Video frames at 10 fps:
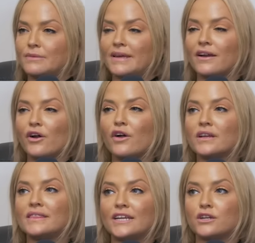seem like an
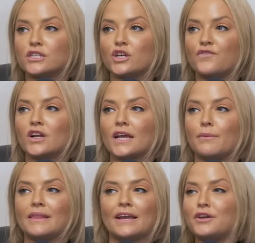overthinker, so if you're going
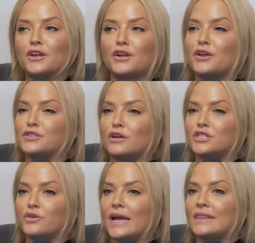to be like, no,
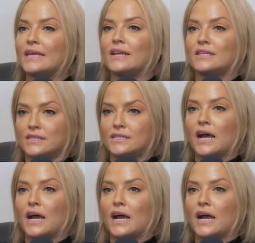don't do it, then it can